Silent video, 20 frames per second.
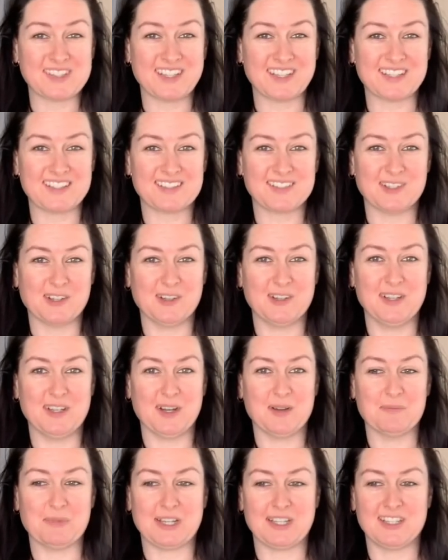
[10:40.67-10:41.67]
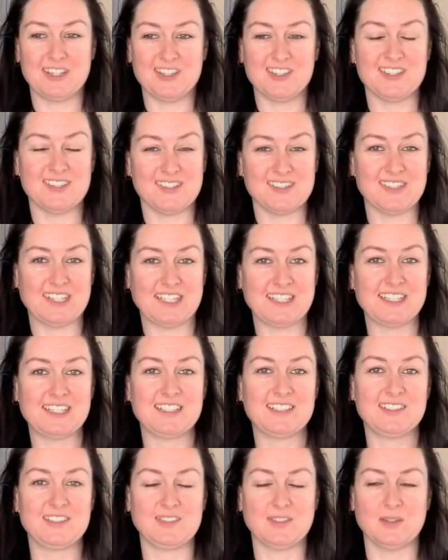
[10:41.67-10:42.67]
things going down my kitchen sink,
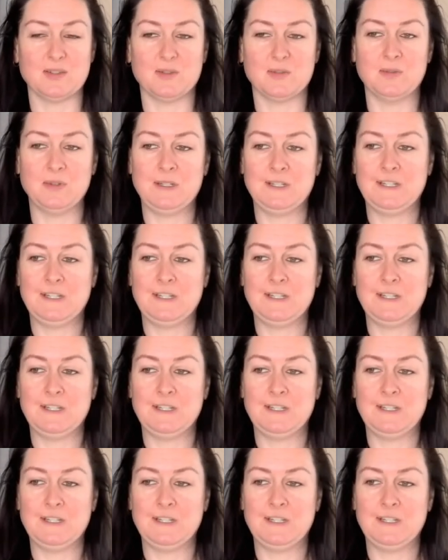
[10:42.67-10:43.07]
so